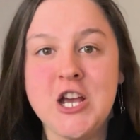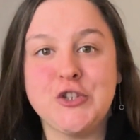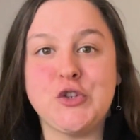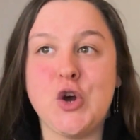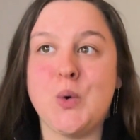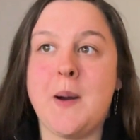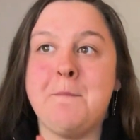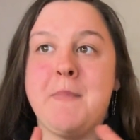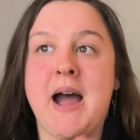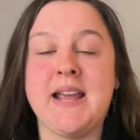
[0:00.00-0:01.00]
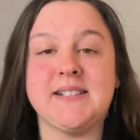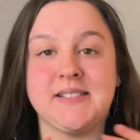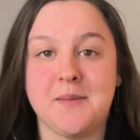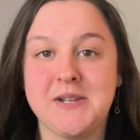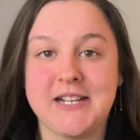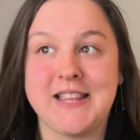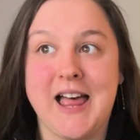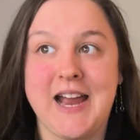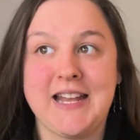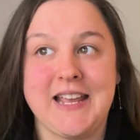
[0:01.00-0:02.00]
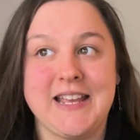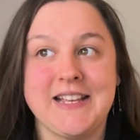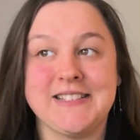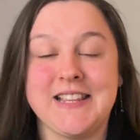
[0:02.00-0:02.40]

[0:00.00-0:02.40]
So my subject line is